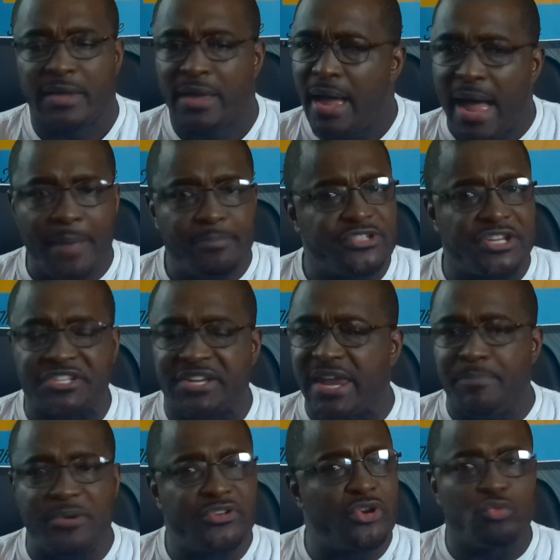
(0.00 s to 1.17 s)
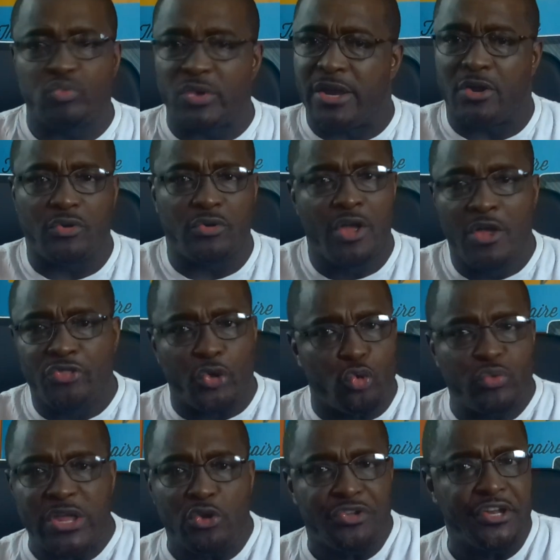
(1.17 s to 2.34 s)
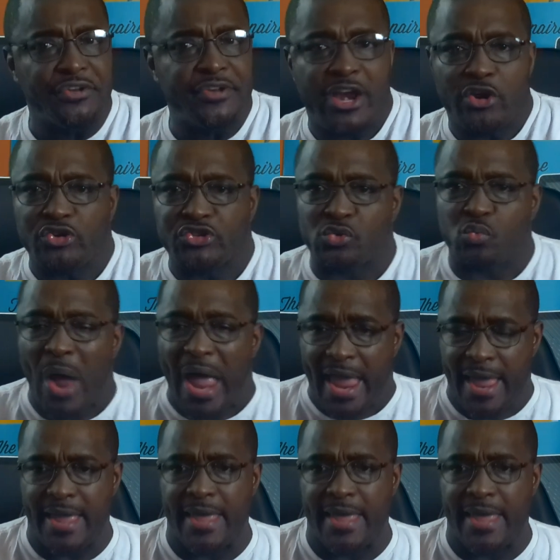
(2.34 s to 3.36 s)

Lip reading: I'm just keeping it real, the realionaire's way.